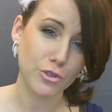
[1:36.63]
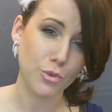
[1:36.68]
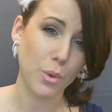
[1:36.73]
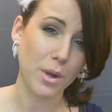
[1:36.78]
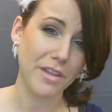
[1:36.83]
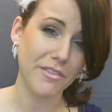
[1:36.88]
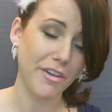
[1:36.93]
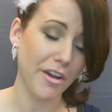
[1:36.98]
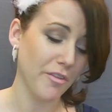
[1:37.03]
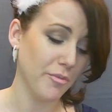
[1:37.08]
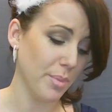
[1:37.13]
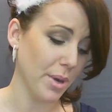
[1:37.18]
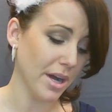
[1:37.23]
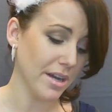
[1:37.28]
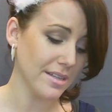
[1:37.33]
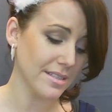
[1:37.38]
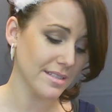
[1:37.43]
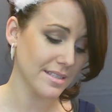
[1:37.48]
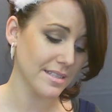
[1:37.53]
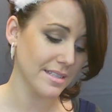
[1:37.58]
for 25
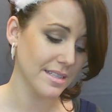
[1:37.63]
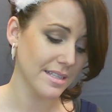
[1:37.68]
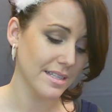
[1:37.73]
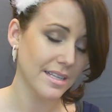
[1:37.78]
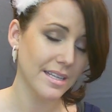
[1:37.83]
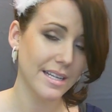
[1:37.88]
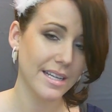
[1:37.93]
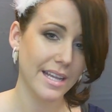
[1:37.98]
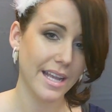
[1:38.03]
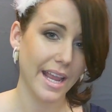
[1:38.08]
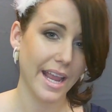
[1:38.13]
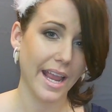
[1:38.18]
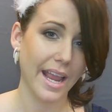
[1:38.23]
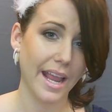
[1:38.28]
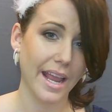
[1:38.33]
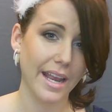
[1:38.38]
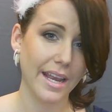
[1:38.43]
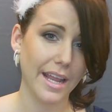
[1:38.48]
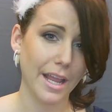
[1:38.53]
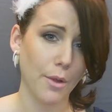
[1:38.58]
bucks.
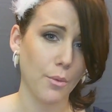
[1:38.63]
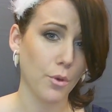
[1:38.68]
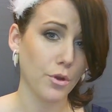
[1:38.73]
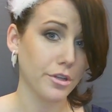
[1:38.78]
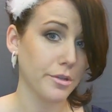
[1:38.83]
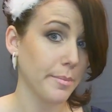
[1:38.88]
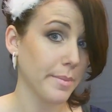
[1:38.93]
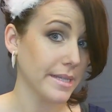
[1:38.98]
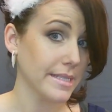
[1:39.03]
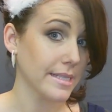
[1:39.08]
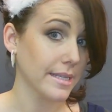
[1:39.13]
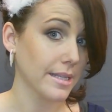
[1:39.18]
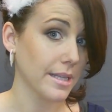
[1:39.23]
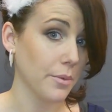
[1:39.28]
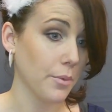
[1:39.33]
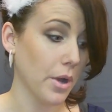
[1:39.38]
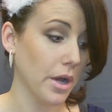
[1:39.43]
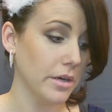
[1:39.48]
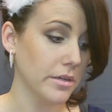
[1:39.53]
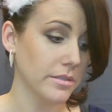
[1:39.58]
And it worked
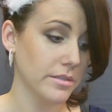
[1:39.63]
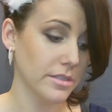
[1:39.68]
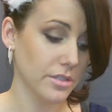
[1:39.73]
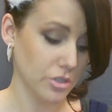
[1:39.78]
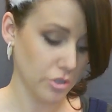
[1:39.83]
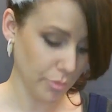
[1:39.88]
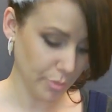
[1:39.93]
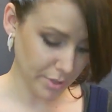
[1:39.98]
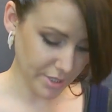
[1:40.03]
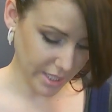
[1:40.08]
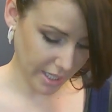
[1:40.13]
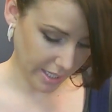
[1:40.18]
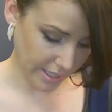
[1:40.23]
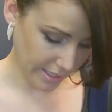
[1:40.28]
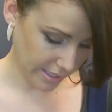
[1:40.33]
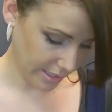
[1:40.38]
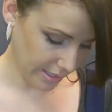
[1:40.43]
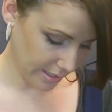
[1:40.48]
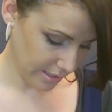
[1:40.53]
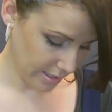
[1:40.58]
amazingly well. Super
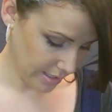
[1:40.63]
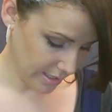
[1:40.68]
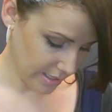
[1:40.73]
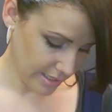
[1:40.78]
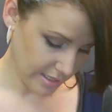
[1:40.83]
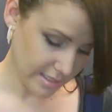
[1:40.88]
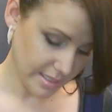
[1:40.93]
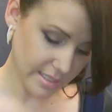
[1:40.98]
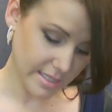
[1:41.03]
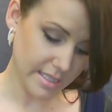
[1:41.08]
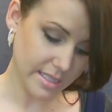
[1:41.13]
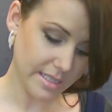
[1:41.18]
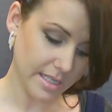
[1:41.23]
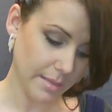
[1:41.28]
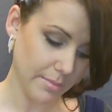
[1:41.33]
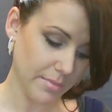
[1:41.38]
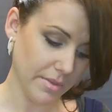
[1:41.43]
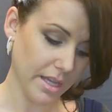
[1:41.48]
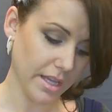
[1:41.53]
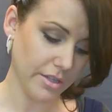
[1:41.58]
tiny, does the
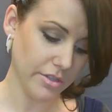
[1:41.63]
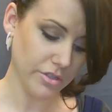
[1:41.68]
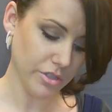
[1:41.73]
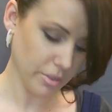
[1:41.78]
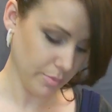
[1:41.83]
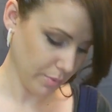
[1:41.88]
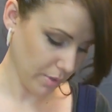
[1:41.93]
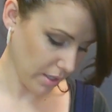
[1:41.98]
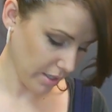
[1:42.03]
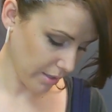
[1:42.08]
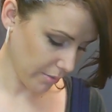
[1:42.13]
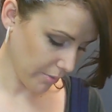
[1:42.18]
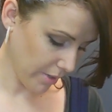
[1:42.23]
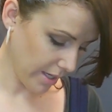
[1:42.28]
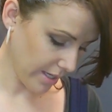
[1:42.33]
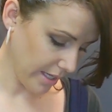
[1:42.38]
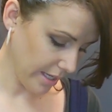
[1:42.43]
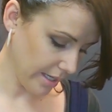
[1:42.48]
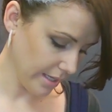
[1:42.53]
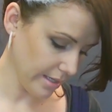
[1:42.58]
same thing. You just plug it
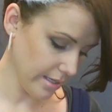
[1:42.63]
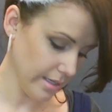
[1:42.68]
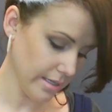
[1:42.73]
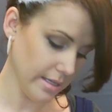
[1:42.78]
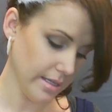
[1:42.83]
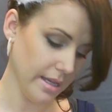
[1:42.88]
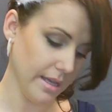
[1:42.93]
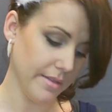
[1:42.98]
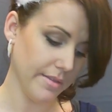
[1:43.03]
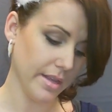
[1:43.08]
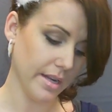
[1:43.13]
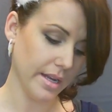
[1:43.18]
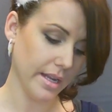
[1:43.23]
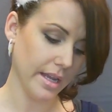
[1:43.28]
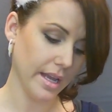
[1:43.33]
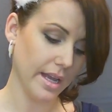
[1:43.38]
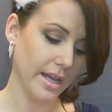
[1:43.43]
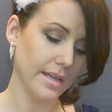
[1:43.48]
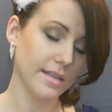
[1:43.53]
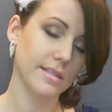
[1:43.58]
right in, and then
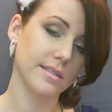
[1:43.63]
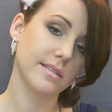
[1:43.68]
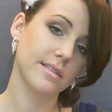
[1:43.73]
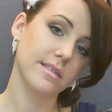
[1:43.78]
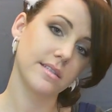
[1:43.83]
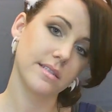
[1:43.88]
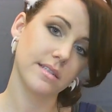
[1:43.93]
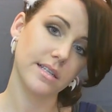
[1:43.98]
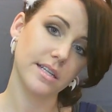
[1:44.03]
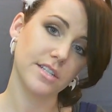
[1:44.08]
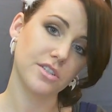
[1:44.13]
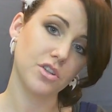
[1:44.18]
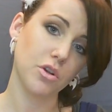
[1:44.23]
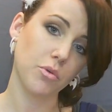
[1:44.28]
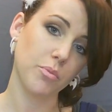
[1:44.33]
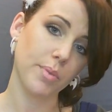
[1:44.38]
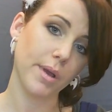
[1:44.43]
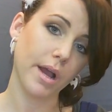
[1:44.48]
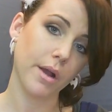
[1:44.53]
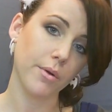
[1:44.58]
it has its
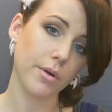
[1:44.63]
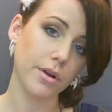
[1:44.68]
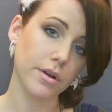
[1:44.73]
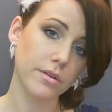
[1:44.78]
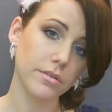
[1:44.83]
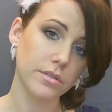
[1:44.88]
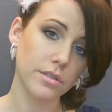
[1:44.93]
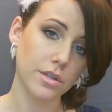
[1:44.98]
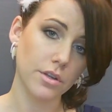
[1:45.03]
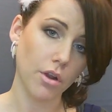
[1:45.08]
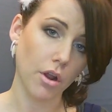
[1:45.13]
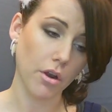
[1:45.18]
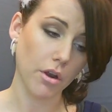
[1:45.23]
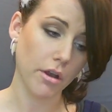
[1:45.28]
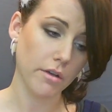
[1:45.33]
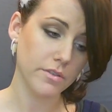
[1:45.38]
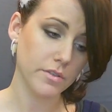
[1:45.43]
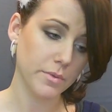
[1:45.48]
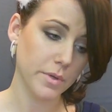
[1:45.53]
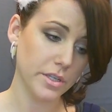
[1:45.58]
own power and an
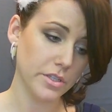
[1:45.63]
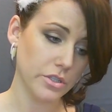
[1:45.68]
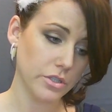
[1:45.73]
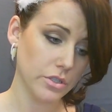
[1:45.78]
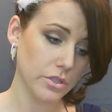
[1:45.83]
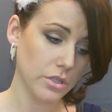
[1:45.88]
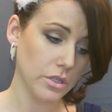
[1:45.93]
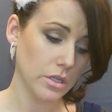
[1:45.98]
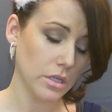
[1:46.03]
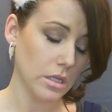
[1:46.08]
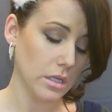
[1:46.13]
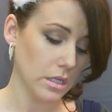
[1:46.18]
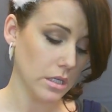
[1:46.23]
on-off switch.